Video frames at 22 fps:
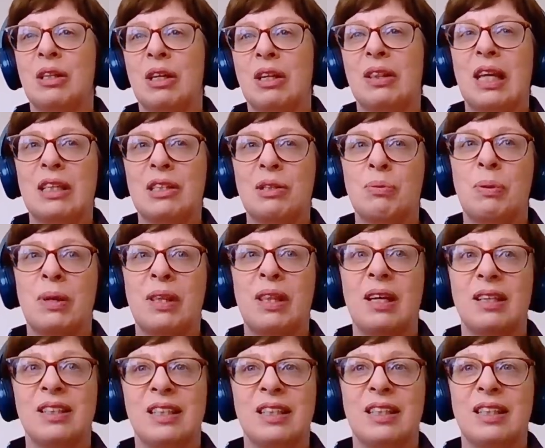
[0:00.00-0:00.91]
you know, that's
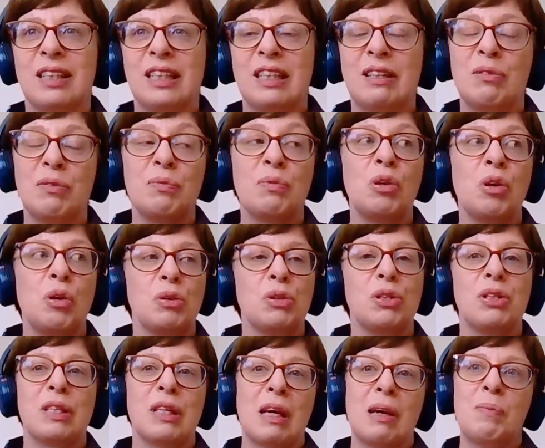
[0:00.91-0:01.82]
where that idea of
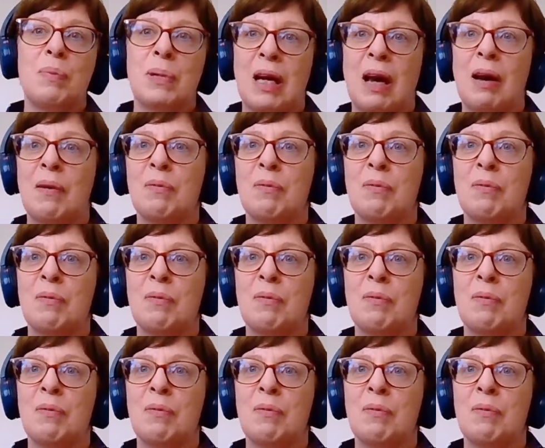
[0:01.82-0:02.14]
gossip